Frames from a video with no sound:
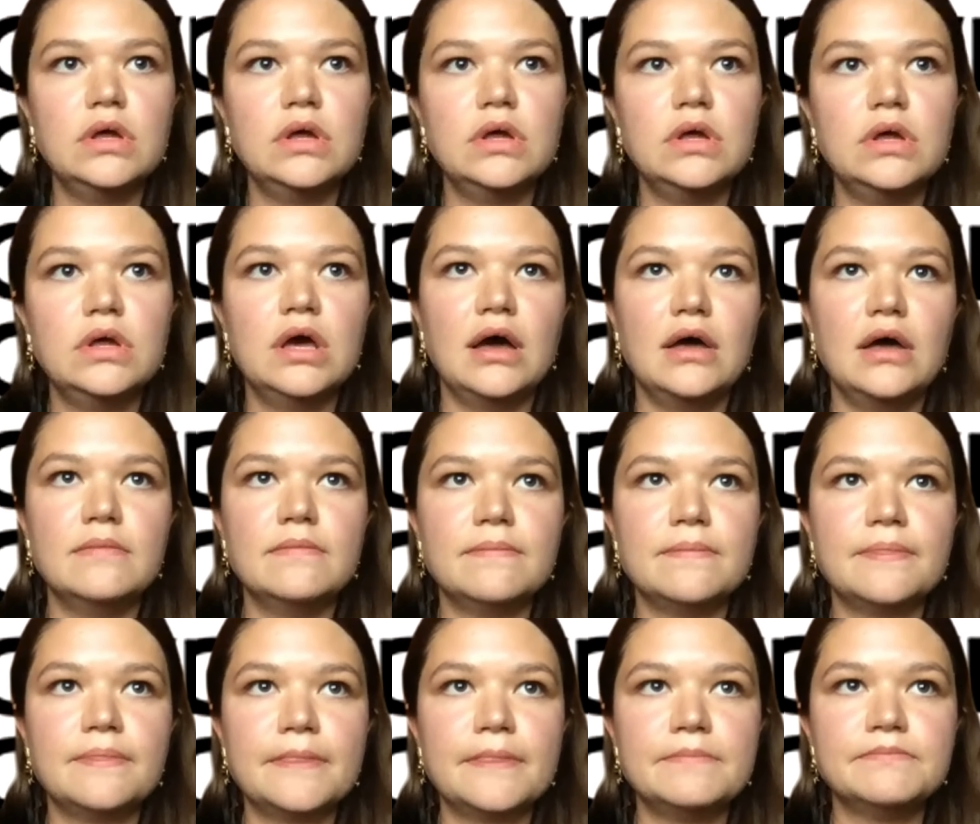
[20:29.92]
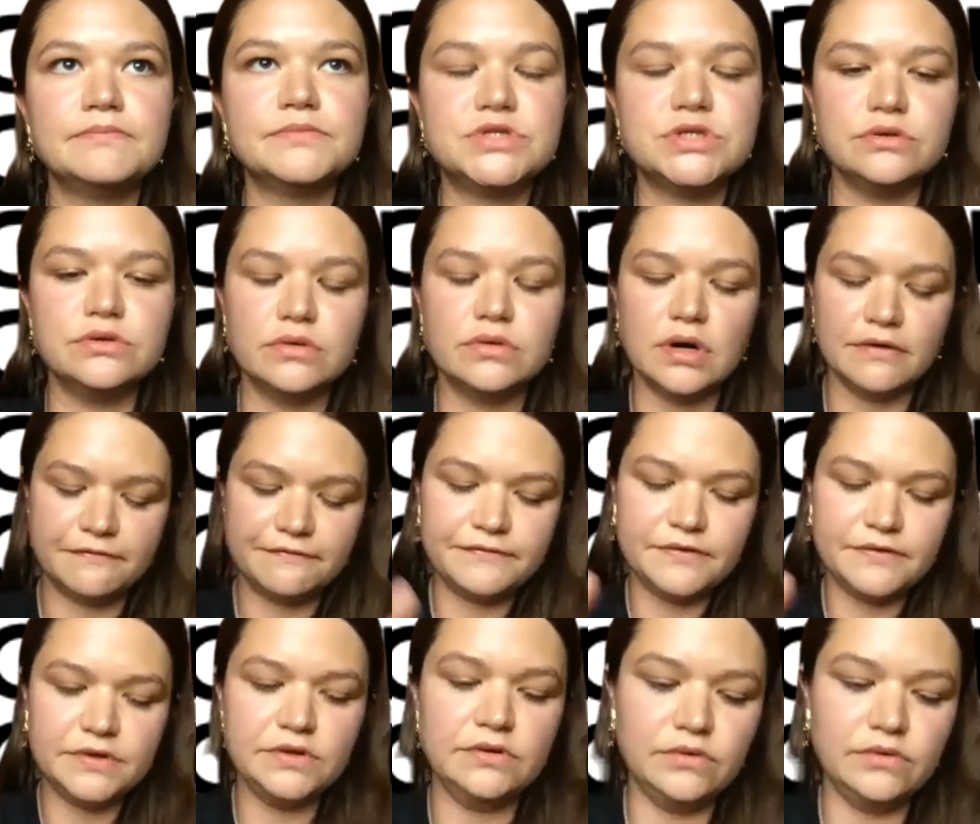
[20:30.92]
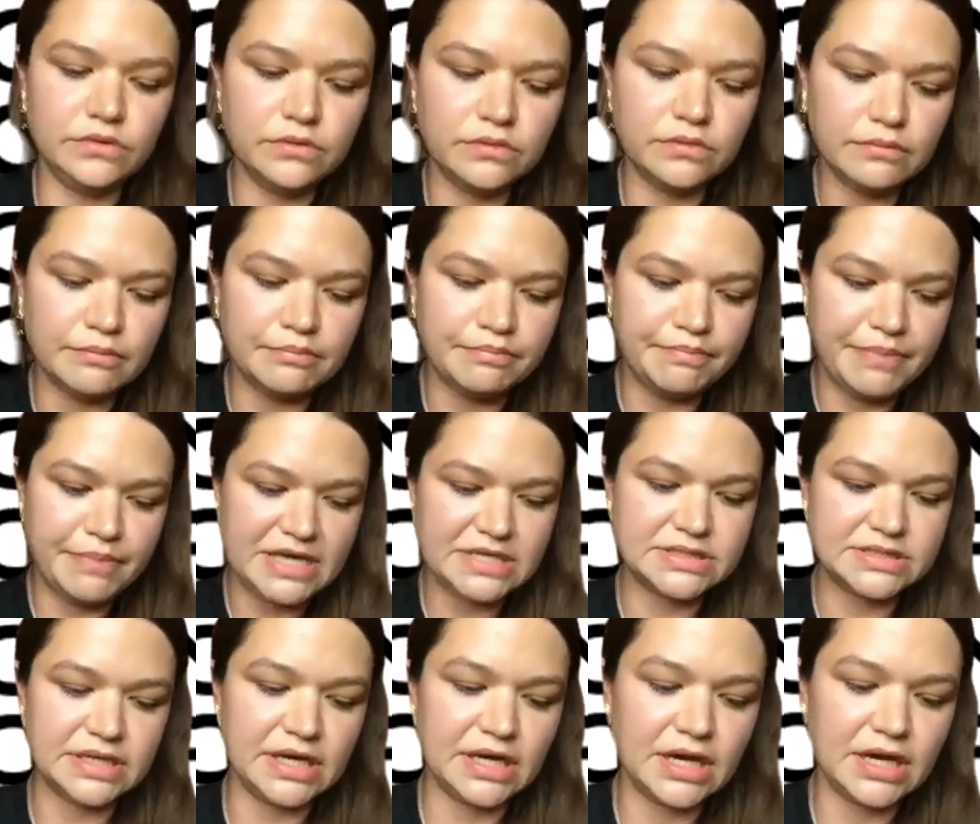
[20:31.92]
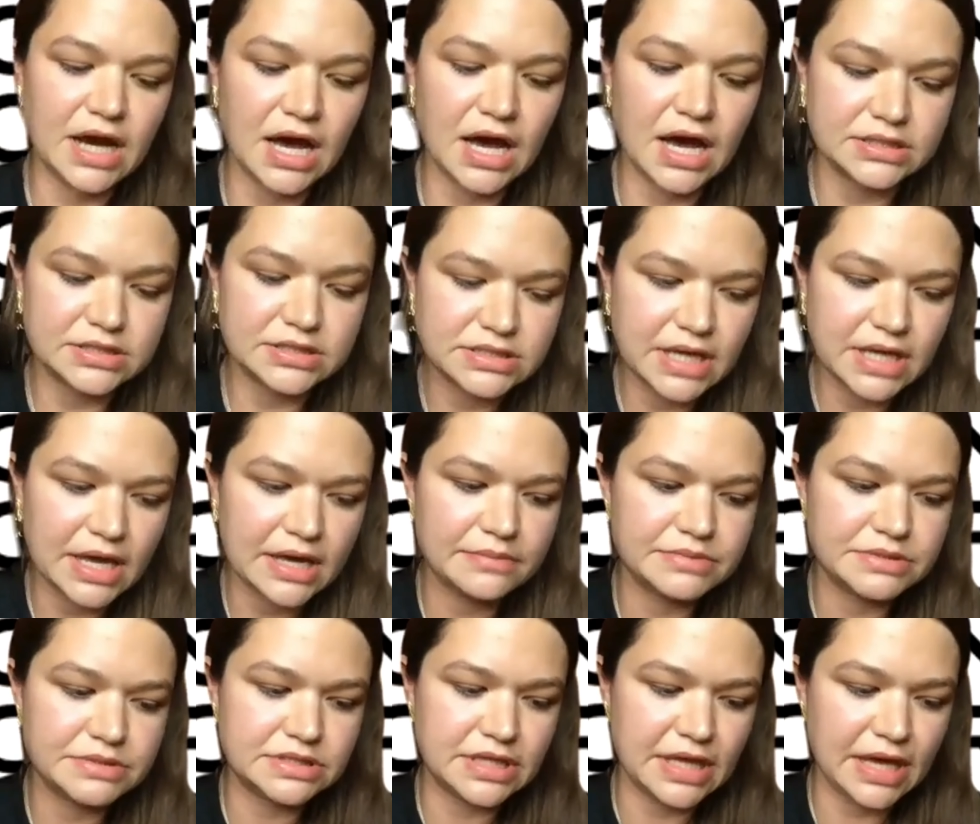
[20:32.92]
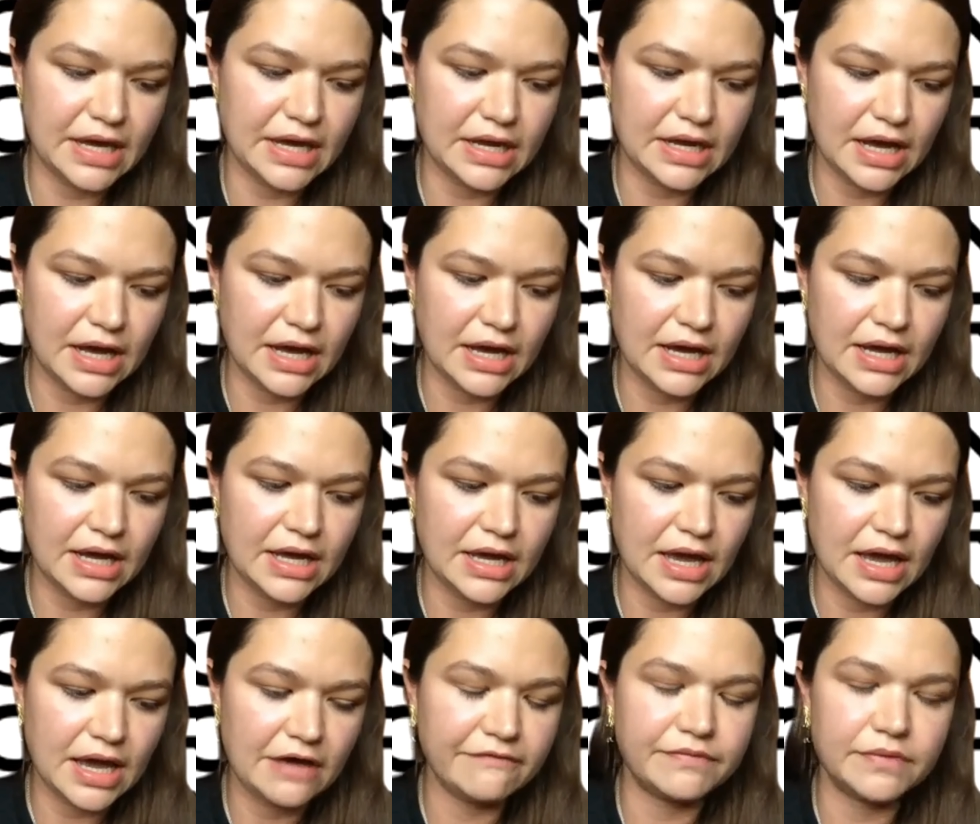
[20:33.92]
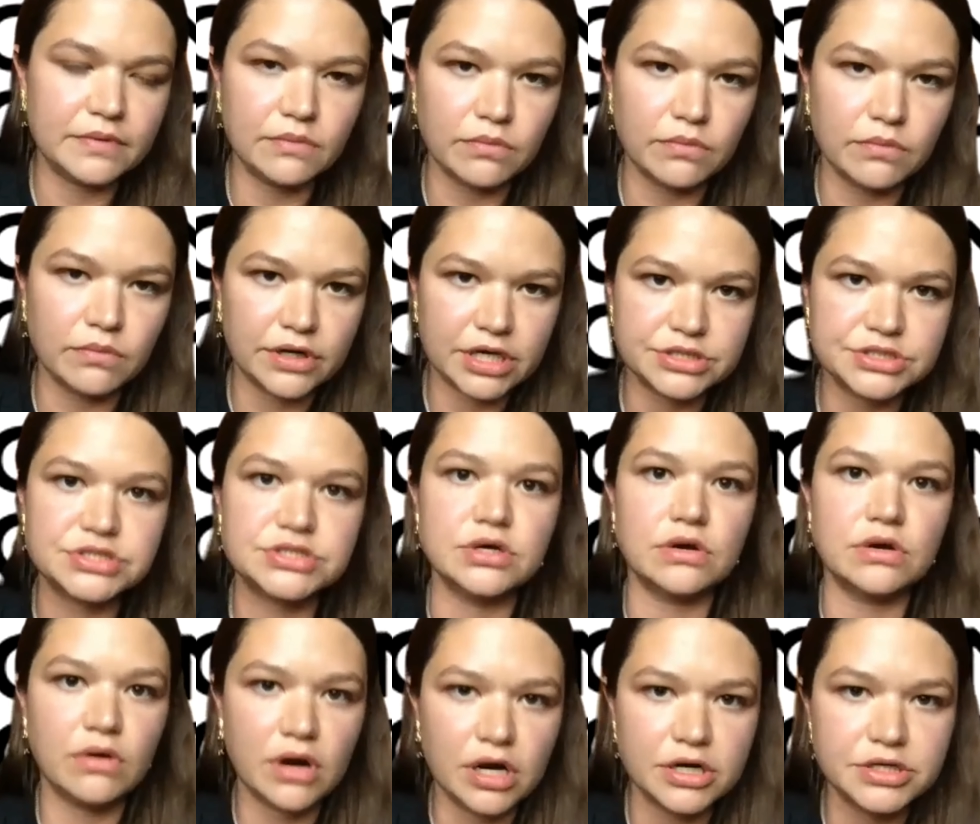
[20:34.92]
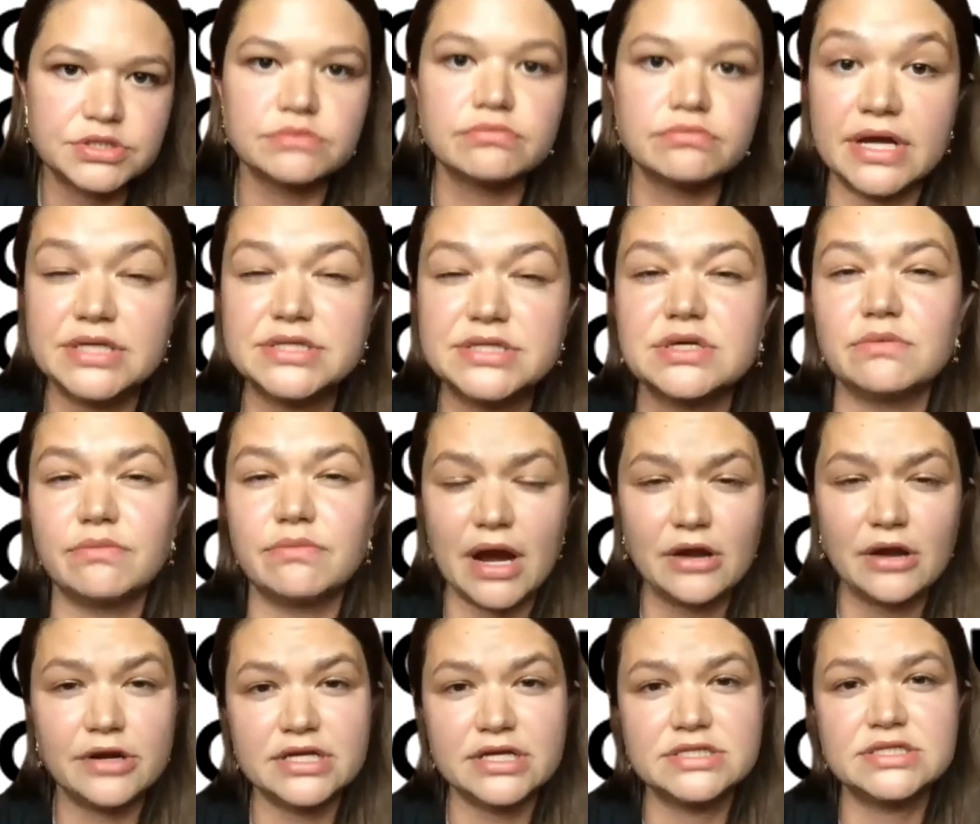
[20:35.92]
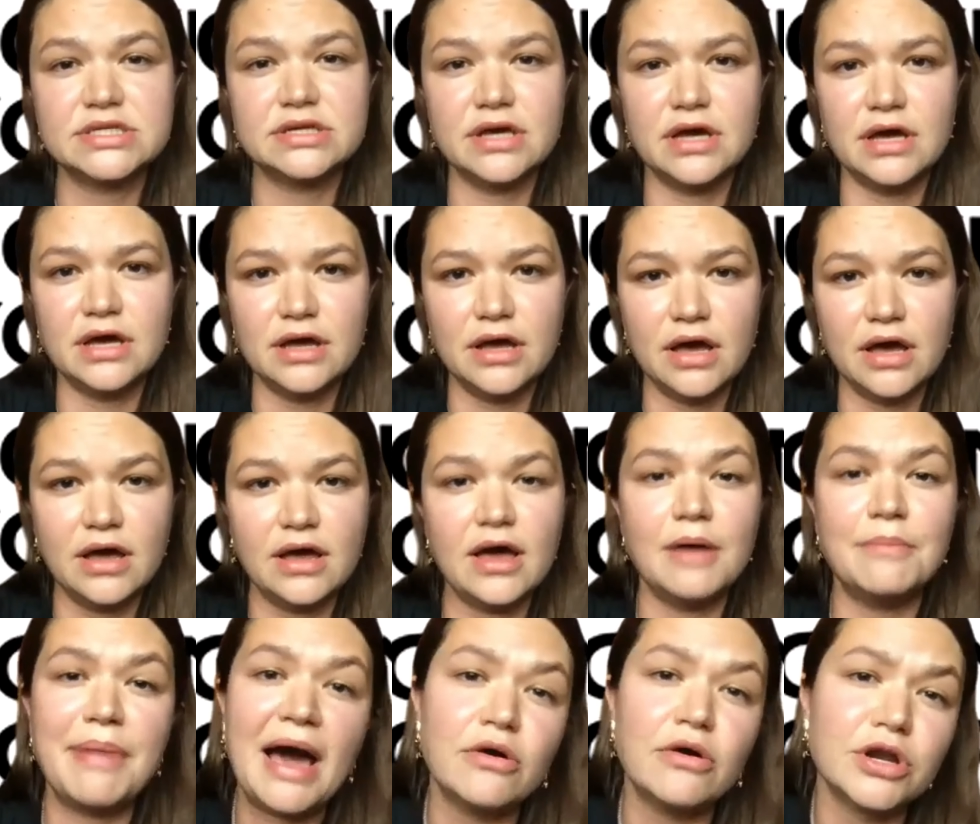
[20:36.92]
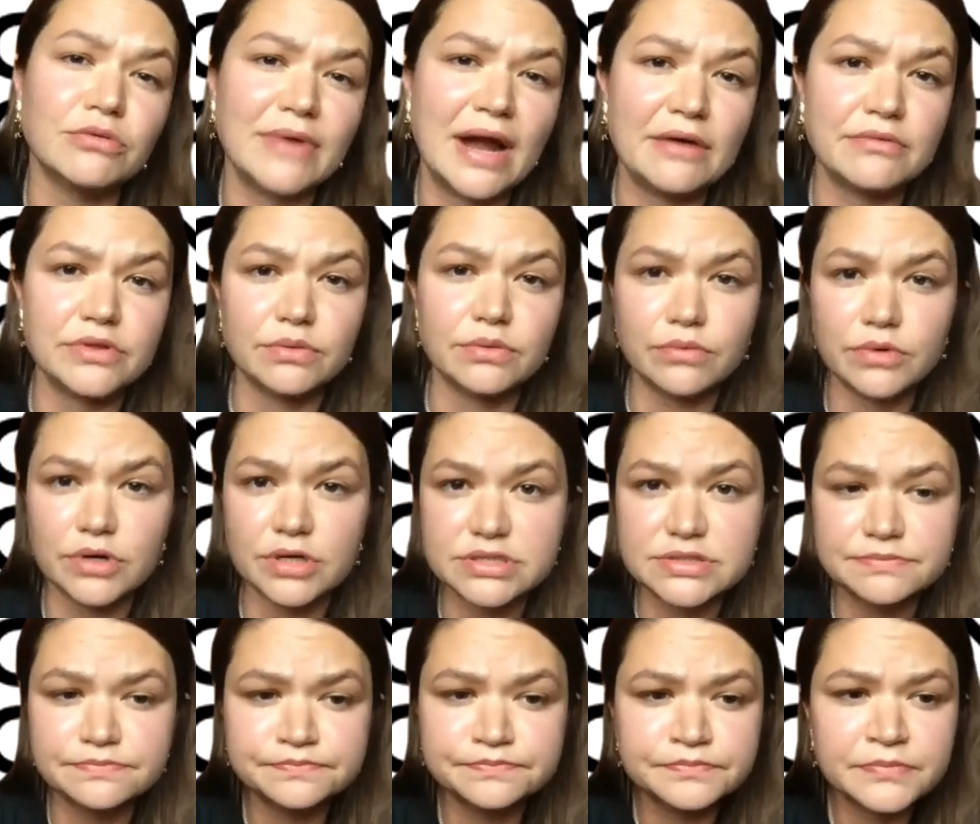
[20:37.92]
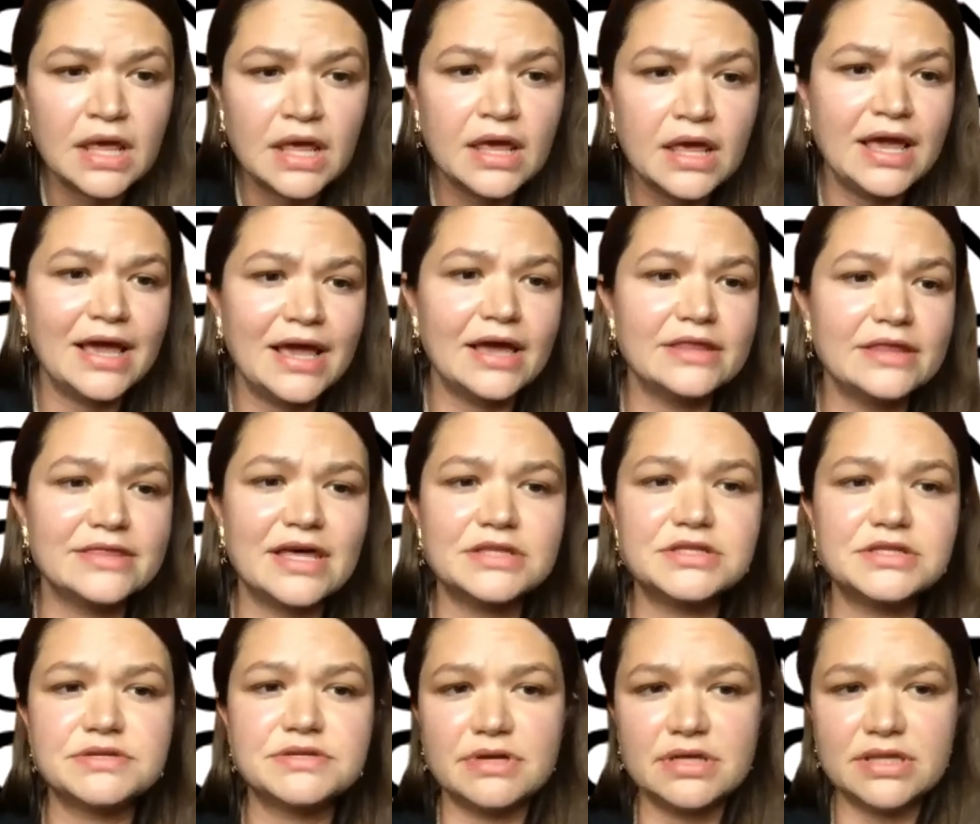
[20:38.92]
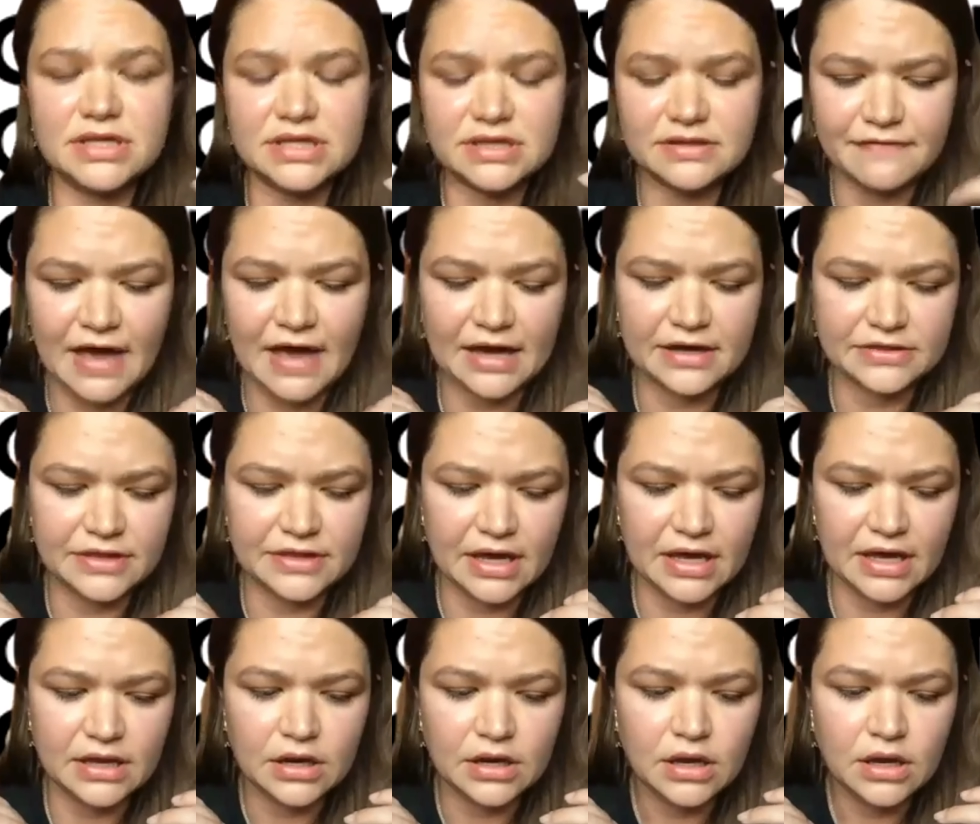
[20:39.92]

a few basic concepts that I have been working so hard to raise awareness about around the world. And that's really the fact that